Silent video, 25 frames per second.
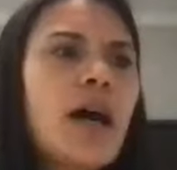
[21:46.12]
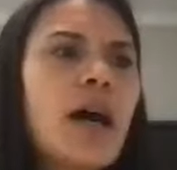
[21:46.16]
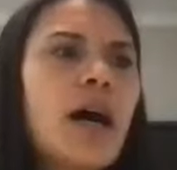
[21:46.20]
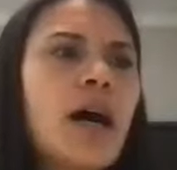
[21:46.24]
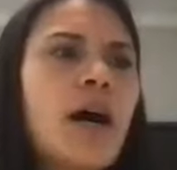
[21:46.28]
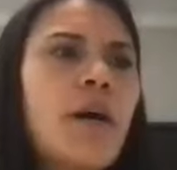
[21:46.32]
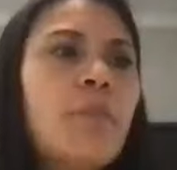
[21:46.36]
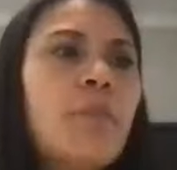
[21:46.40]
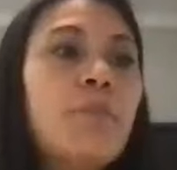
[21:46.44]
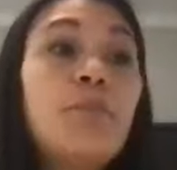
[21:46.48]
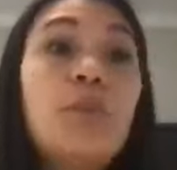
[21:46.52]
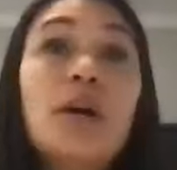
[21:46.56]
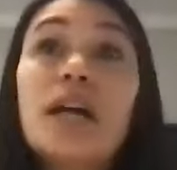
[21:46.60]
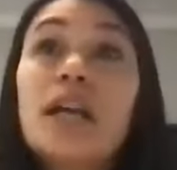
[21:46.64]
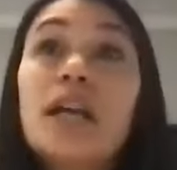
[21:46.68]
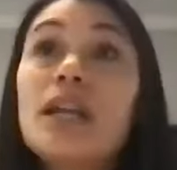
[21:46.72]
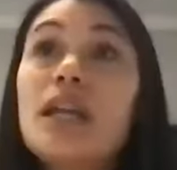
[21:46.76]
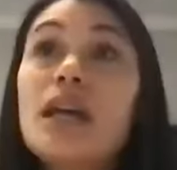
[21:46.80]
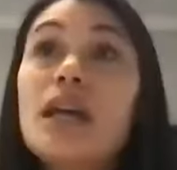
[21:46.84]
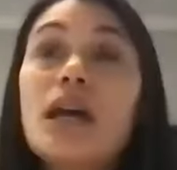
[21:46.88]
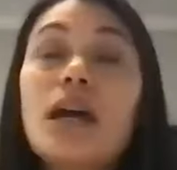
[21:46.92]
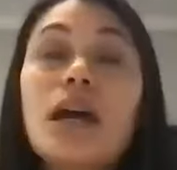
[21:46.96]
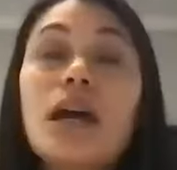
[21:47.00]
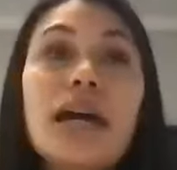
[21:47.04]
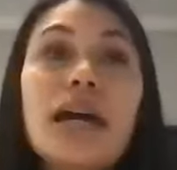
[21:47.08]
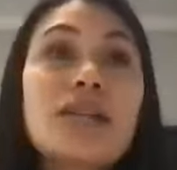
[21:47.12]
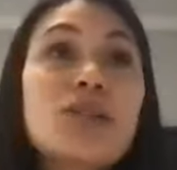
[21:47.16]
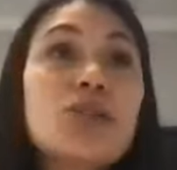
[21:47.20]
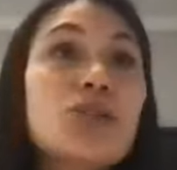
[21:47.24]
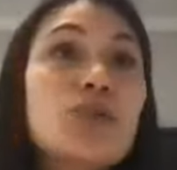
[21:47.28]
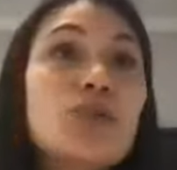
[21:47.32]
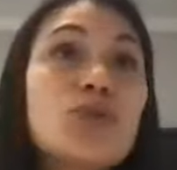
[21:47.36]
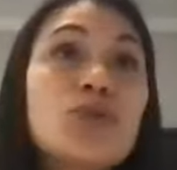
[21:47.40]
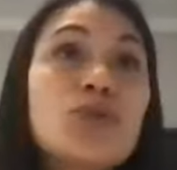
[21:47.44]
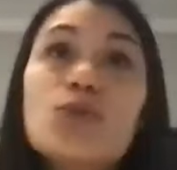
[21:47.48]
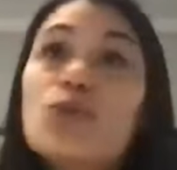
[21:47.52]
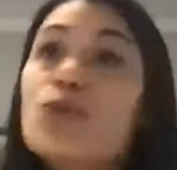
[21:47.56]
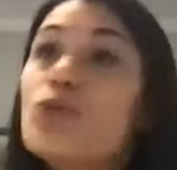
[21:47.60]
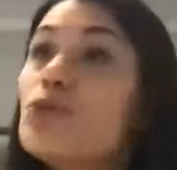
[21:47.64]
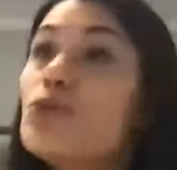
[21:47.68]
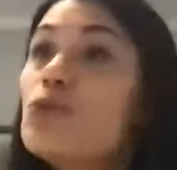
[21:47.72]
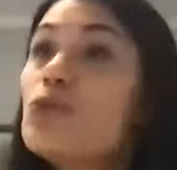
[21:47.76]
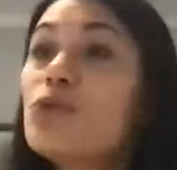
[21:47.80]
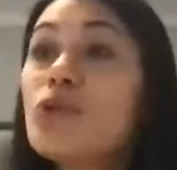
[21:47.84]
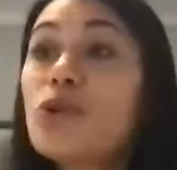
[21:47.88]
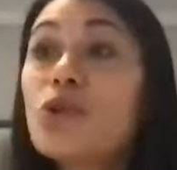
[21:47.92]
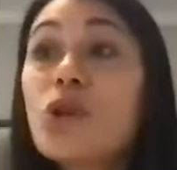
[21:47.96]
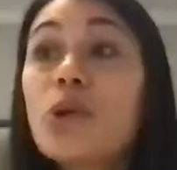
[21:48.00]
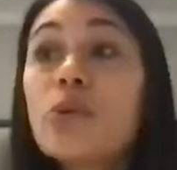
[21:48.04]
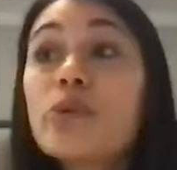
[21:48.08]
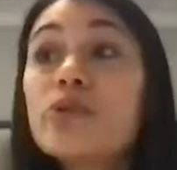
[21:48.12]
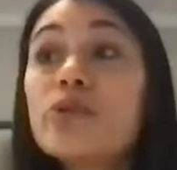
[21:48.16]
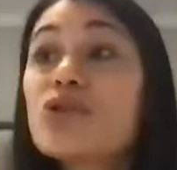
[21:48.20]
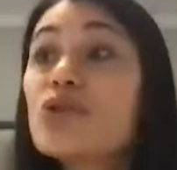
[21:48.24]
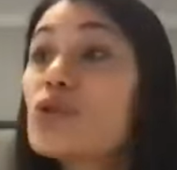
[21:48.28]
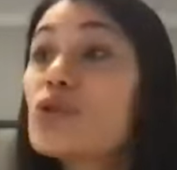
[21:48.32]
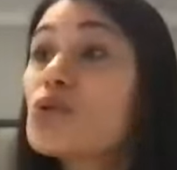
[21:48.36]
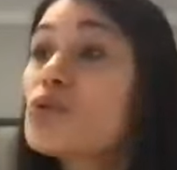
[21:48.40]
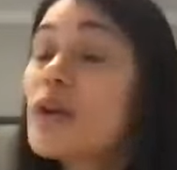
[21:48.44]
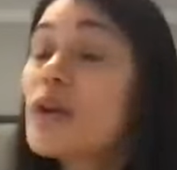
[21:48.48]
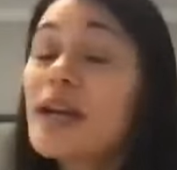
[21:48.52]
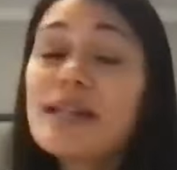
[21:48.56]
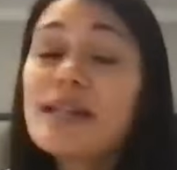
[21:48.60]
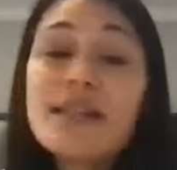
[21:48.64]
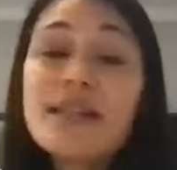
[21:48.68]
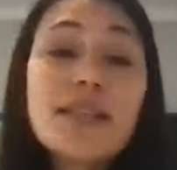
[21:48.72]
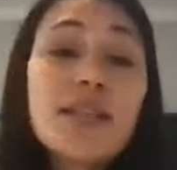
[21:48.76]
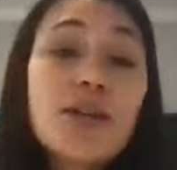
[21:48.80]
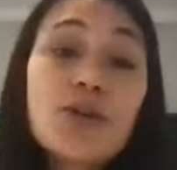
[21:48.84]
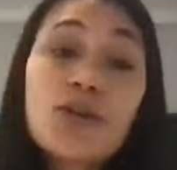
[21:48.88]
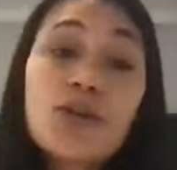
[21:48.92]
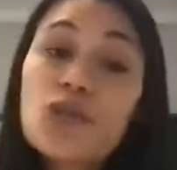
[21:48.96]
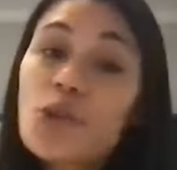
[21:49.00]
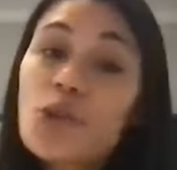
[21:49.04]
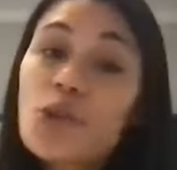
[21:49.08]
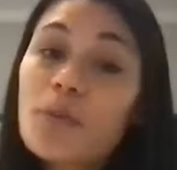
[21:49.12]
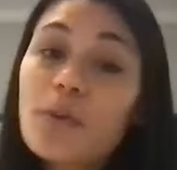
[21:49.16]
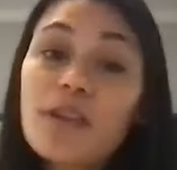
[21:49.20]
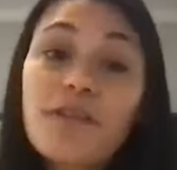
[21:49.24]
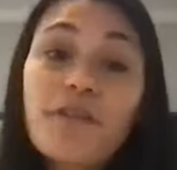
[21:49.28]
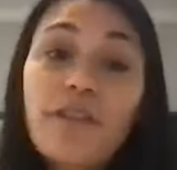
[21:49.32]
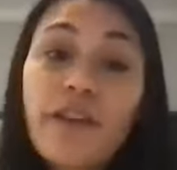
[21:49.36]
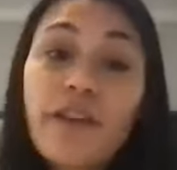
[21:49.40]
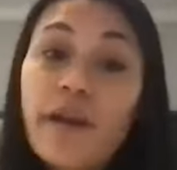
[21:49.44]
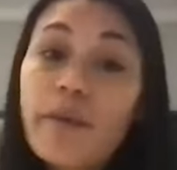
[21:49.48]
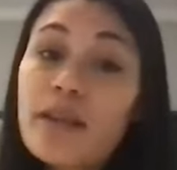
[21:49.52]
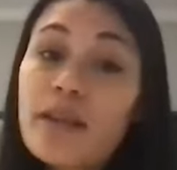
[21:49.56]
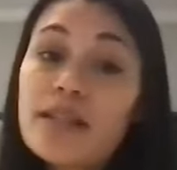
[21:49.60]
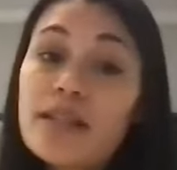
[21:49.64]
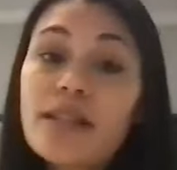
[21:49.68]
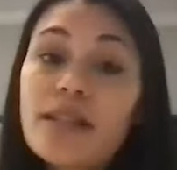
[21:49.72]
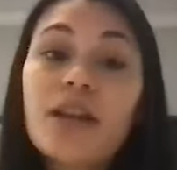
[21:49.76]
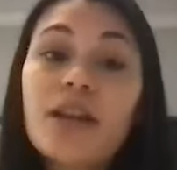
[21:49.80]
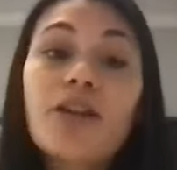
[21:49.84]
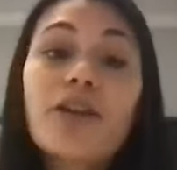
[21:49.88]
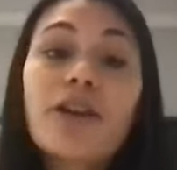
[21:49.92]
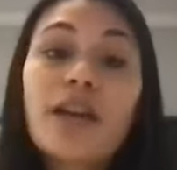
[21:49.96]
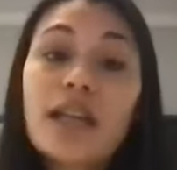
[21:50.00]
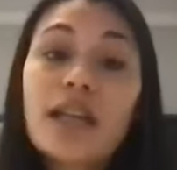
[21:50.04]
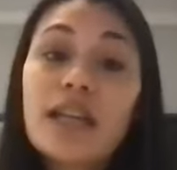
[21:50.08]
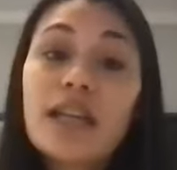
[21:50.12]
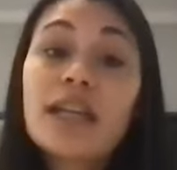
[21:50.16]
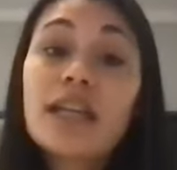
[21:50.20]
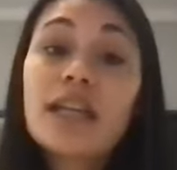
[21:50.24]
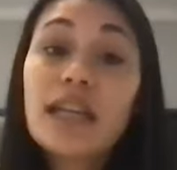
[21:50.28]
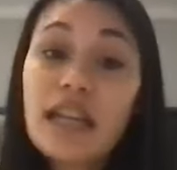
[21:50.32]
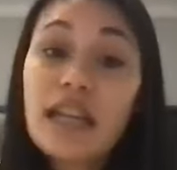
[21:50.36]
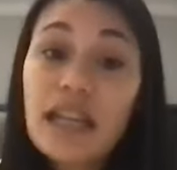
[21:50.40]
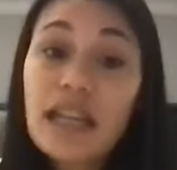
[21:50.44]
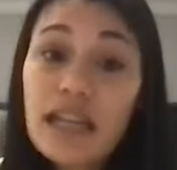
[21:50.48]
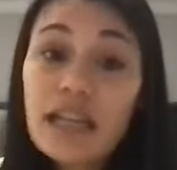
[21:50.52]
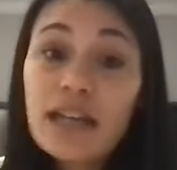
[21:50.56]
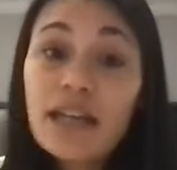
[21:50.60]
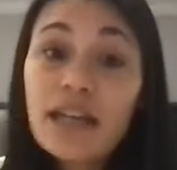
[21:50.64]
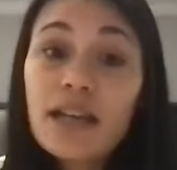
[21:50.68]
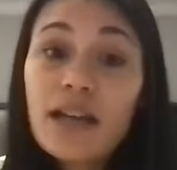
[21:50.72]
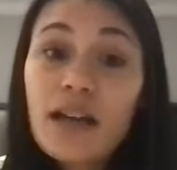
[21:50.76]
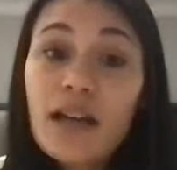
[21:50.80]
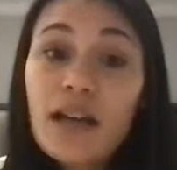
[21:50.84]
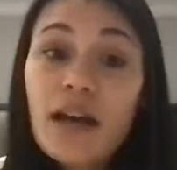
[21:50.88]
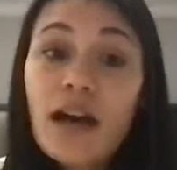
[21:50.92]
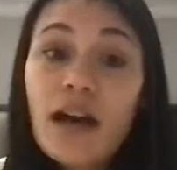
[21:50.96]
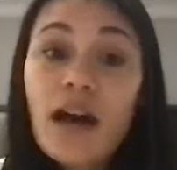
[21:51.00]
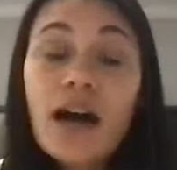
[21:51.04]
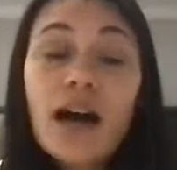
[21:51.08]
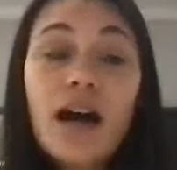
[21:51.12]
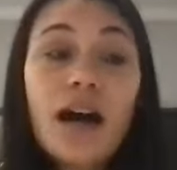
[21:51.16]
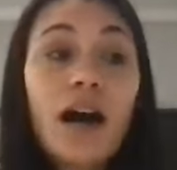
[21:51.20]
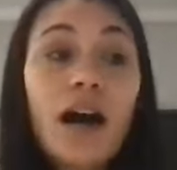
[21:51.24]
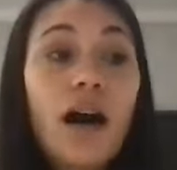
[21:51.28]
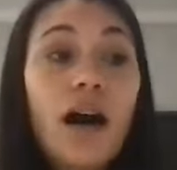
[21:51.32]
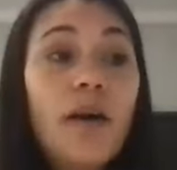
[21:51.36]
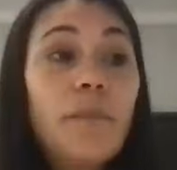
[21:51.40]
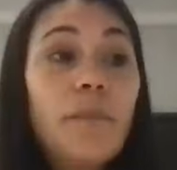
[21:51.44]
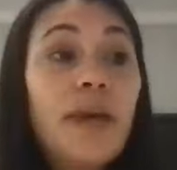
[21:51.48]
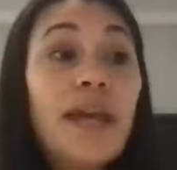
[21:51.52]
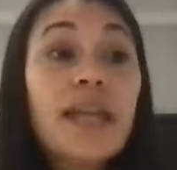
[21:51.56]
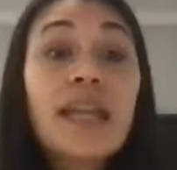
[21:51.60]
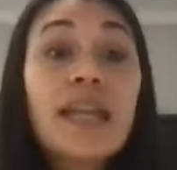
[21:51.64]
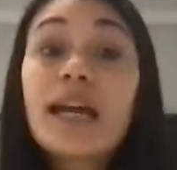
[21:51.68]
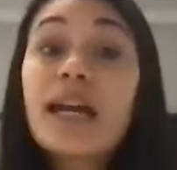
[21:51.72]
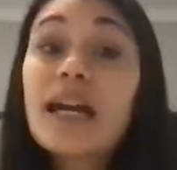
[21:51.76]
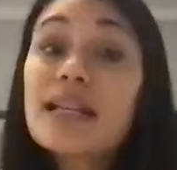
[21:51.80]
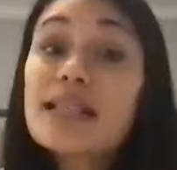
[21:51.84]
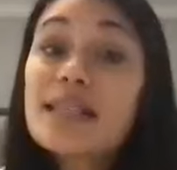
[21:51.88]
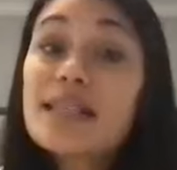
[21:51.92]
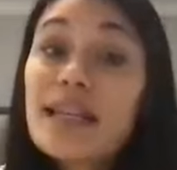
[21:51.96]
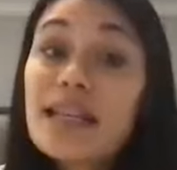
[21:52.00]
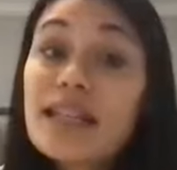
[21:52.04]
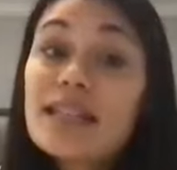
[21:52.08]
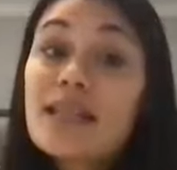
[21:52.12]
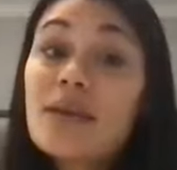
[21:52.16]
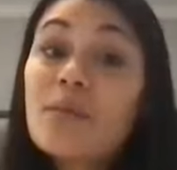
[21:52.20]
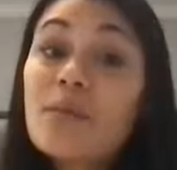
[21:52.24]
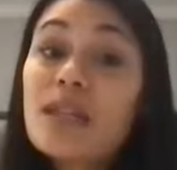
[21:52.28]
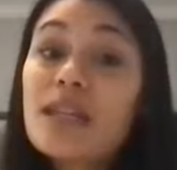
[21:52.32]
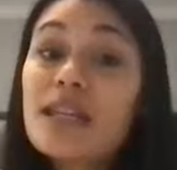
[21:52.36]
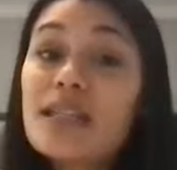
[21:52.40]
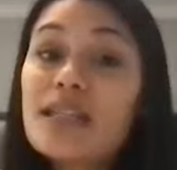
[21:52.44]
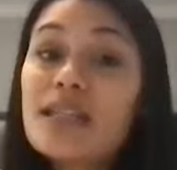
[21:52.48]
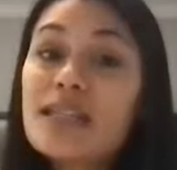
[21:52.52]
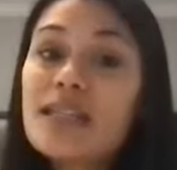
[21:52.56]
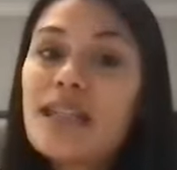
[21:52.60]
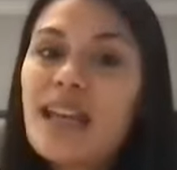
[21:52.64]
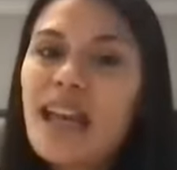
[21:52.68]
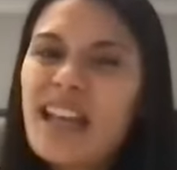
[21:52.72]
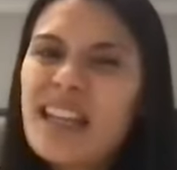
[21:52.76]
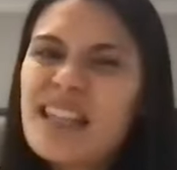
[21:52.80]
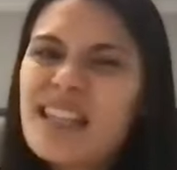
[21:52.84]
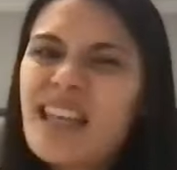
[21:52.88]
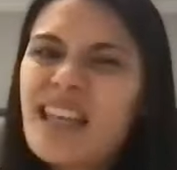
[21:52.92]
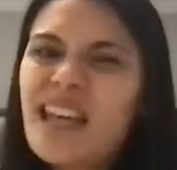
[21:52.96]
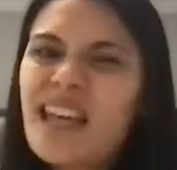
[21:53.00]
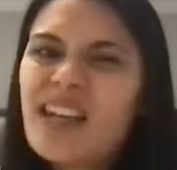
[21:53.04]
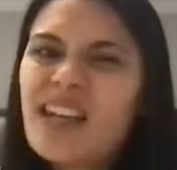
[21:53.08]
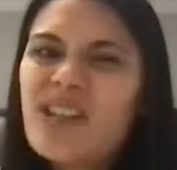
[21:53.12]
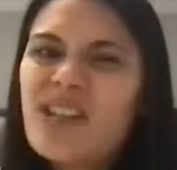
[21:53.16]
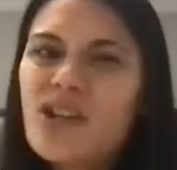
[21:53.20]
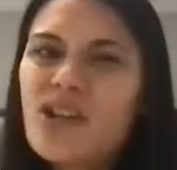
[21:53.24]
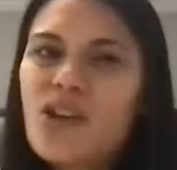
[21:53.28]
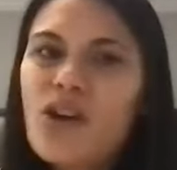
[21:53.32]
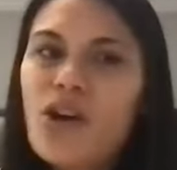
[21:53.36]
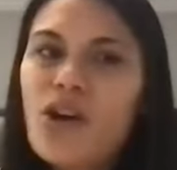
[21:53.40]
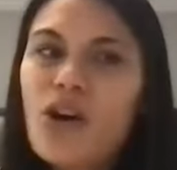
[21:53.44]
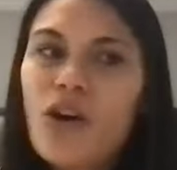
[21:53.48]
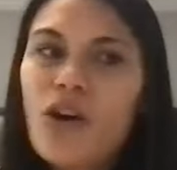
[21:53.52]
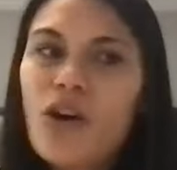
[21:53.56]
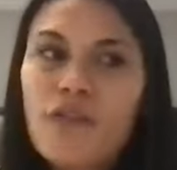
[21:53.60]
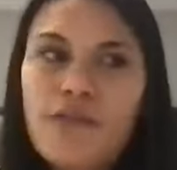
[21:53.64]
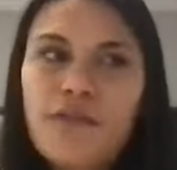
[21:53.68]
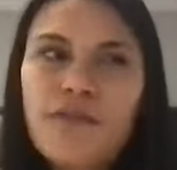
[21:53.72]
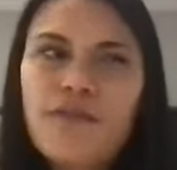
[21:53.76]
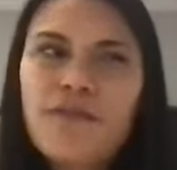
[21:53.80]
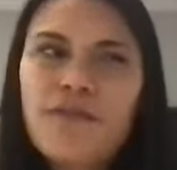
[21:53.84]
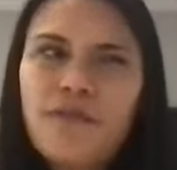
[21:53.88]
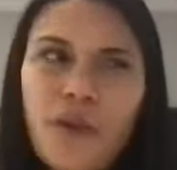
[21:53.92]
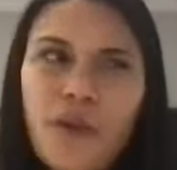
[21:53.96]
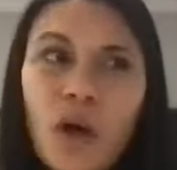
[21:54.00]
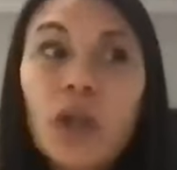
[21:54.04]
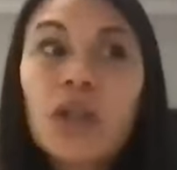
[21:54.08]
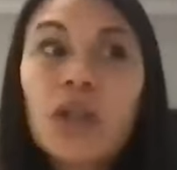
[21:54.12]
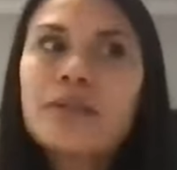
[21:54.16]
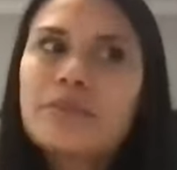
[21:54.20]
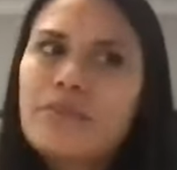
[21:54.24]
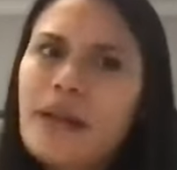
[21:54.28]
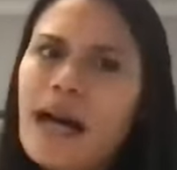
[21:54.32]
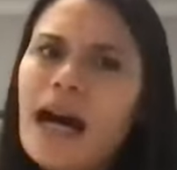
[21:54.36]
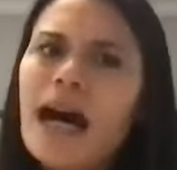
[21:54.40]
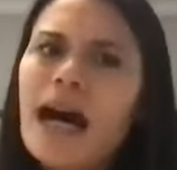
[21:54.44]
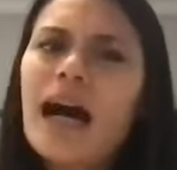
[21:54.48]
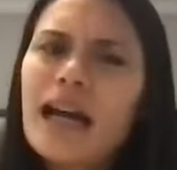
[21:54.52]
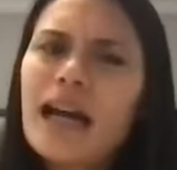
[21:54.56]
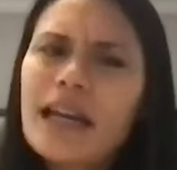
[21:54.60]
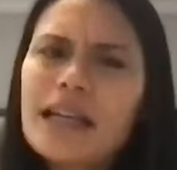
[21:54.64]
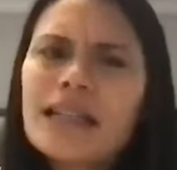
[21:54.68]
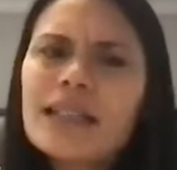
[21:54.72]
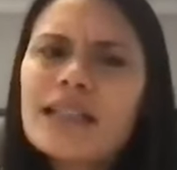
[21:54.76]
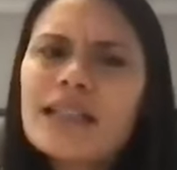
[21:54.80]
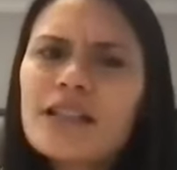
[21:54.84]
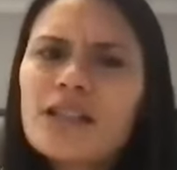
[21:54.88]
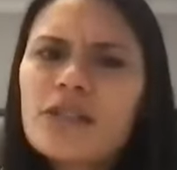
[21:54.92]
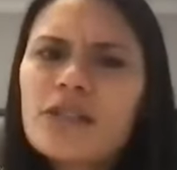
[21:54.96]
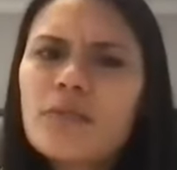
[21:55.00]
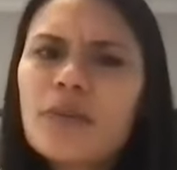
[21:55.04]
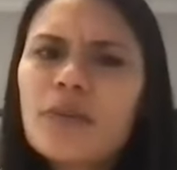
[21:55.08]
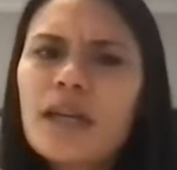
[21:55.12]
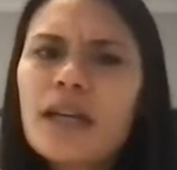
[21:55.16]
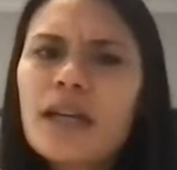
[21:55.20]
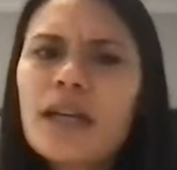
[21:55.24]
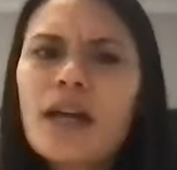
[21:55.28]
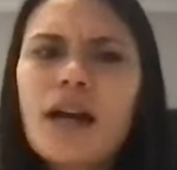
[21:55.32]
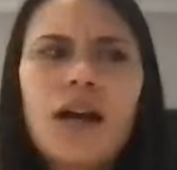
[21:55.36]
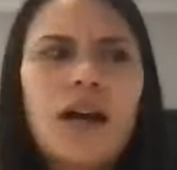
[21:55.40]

But as soon, it's crazy. There's so many families that are in need. And like I said, some of these states that are falling behind a little bit.